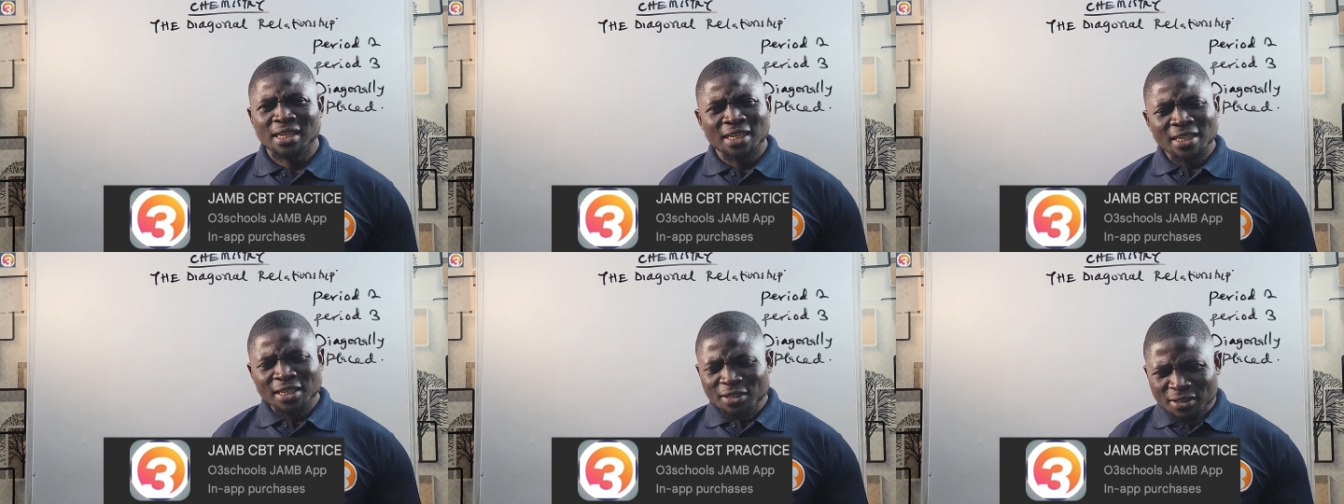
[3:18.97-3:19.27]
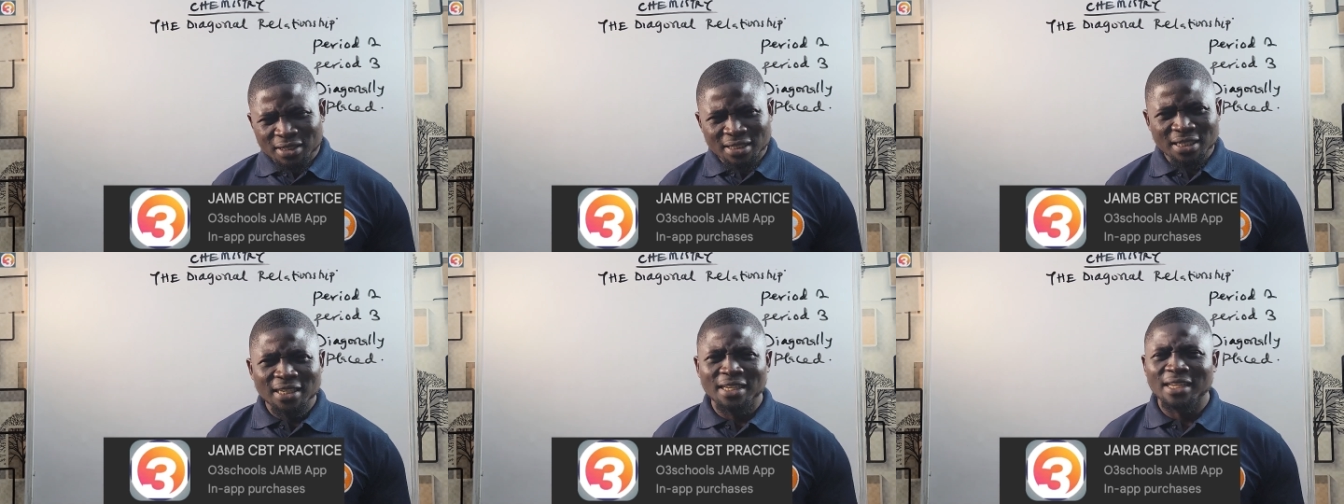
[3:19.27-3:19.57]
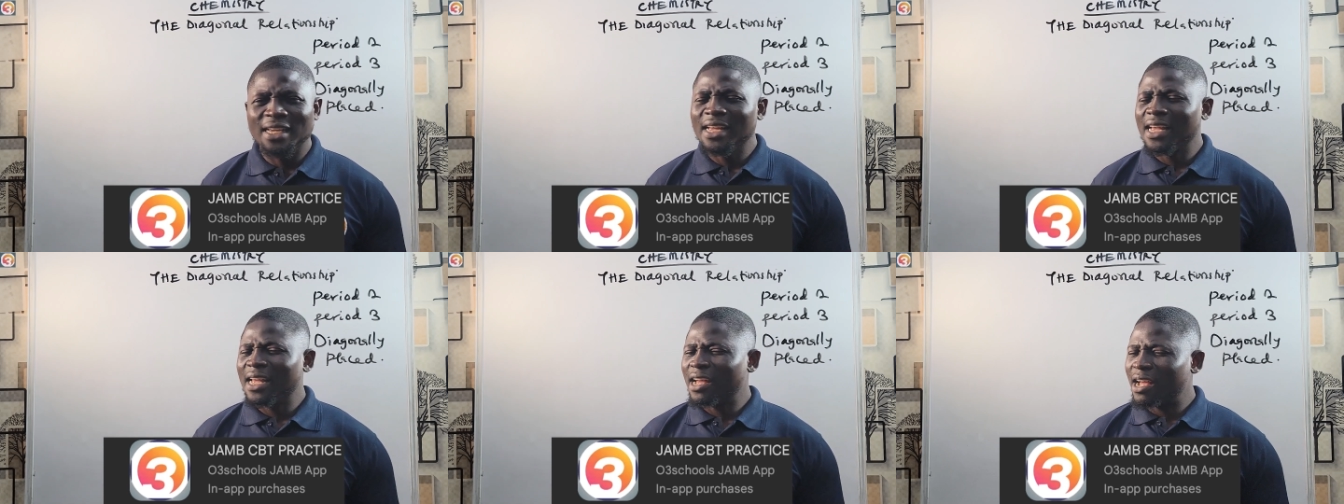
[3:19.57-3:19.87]
You
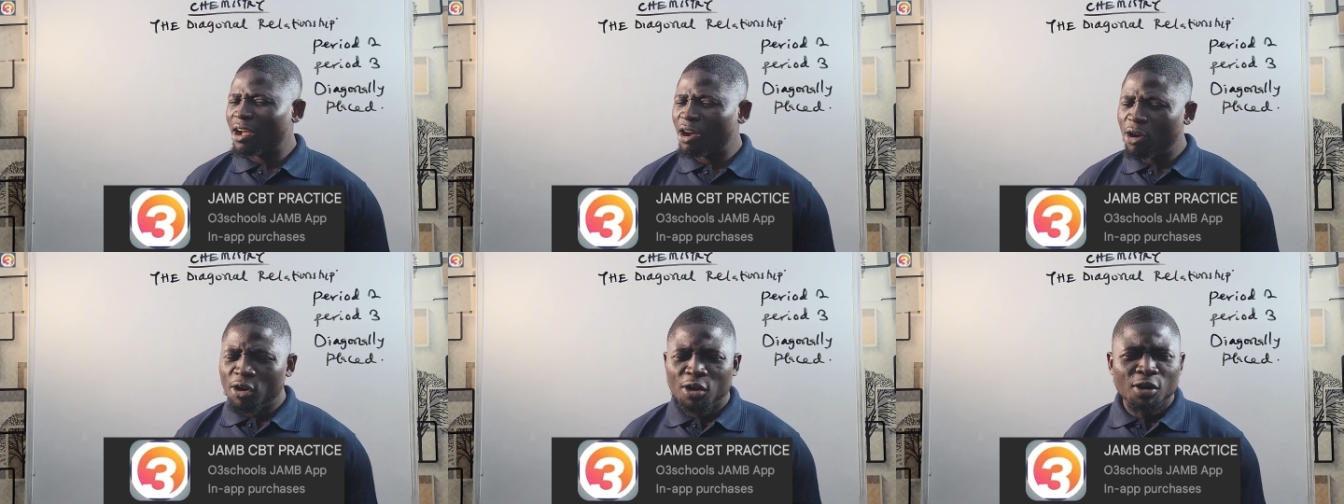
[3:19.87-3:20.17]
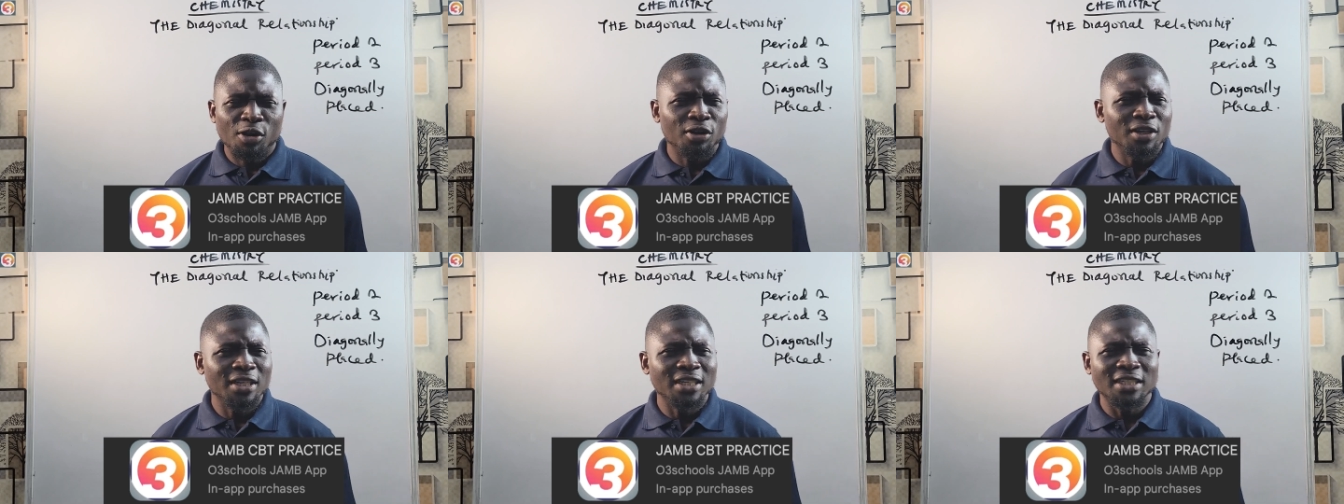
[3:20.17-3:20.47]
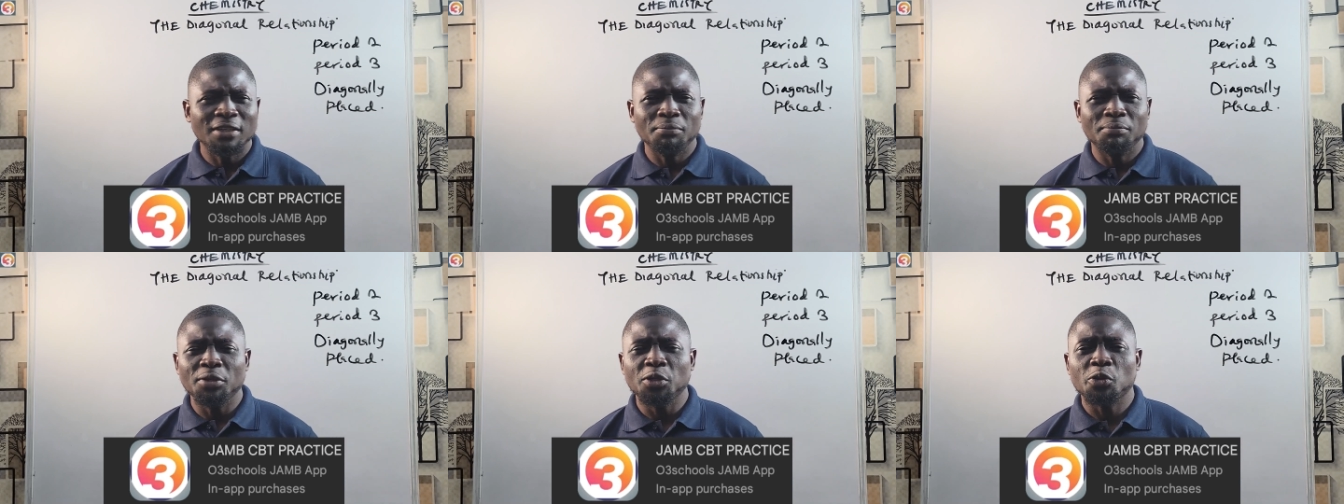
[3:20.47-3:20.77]
see, all in
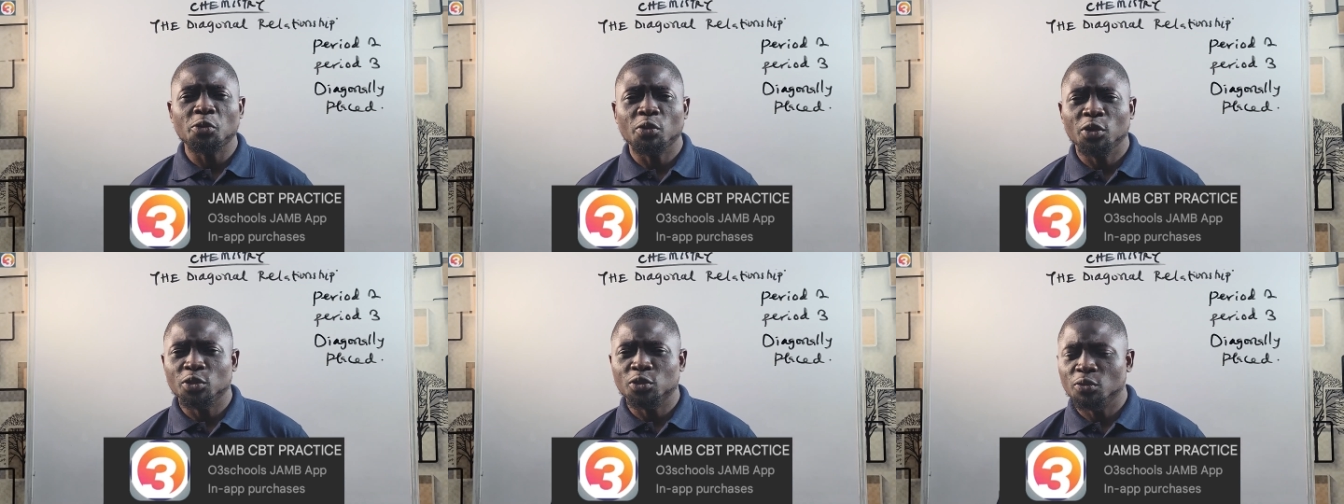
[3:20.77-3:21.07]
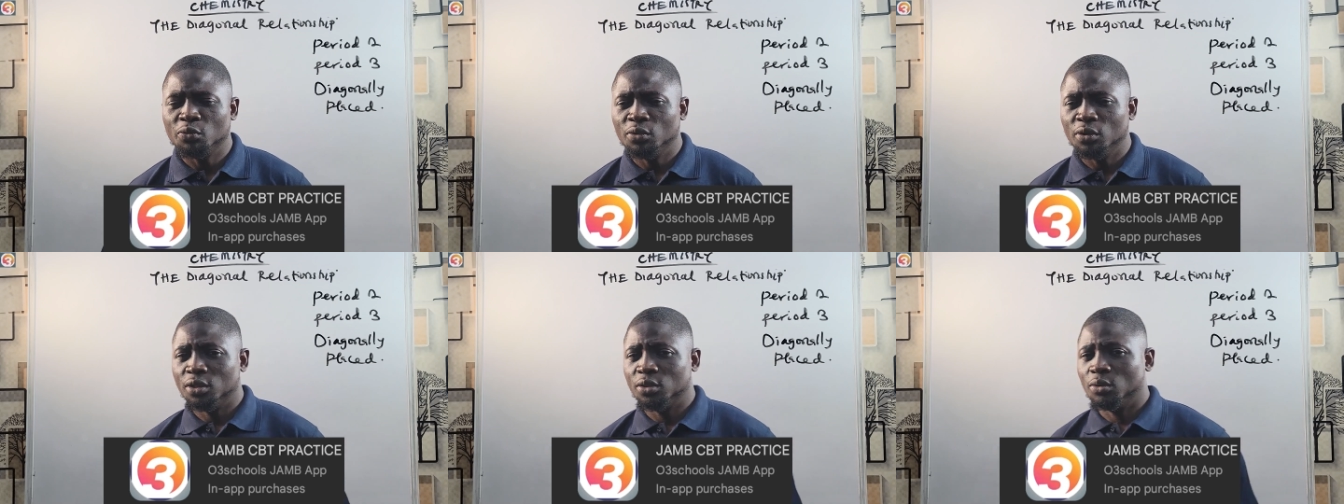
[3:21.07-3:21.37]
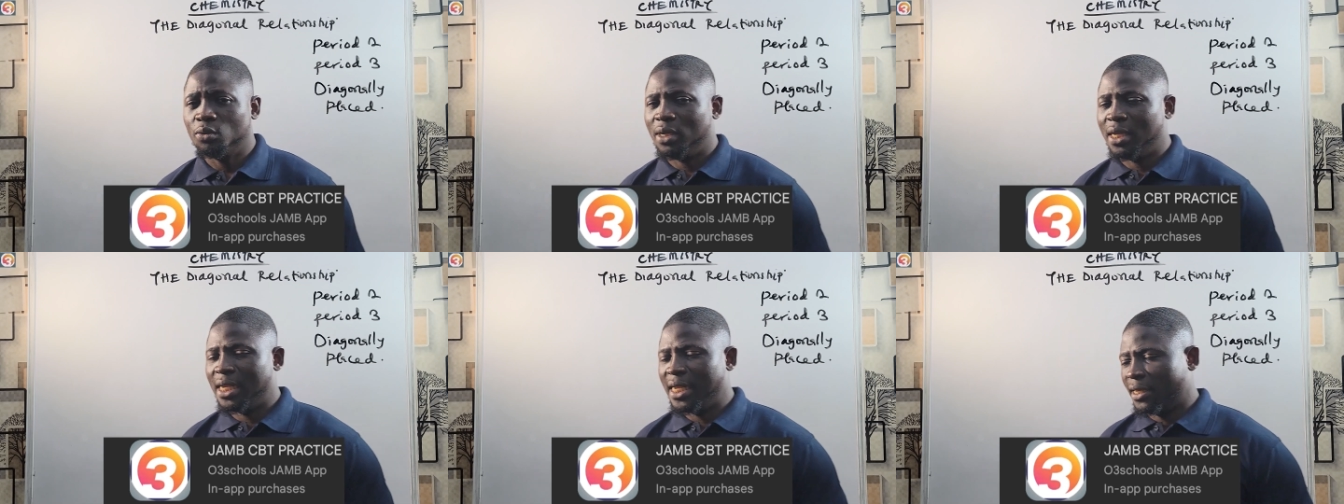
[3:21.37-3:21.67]
the beauty what to what
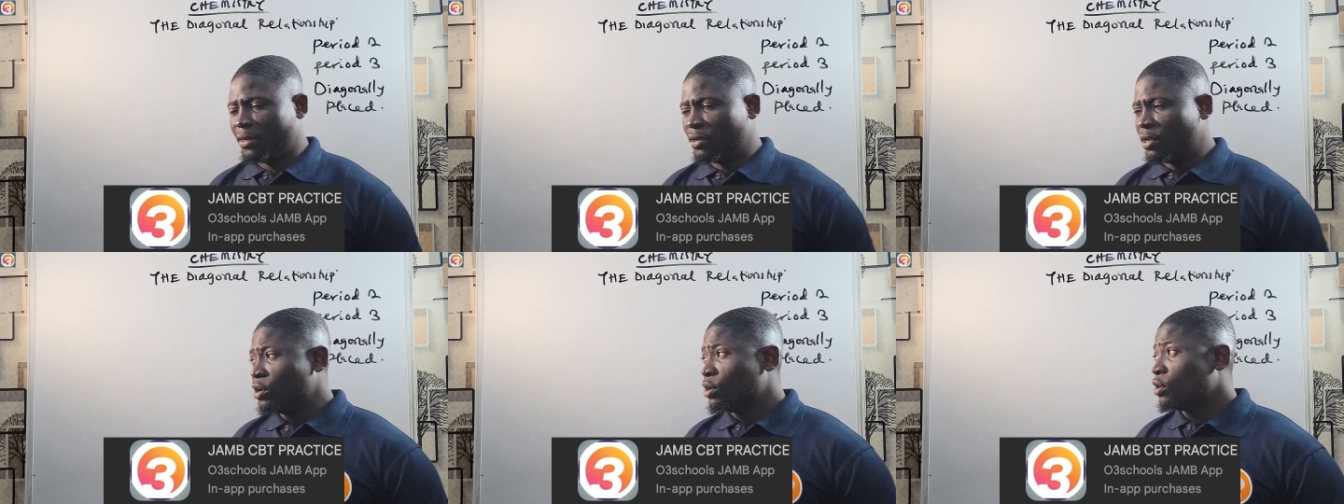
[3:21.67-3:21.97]
to learn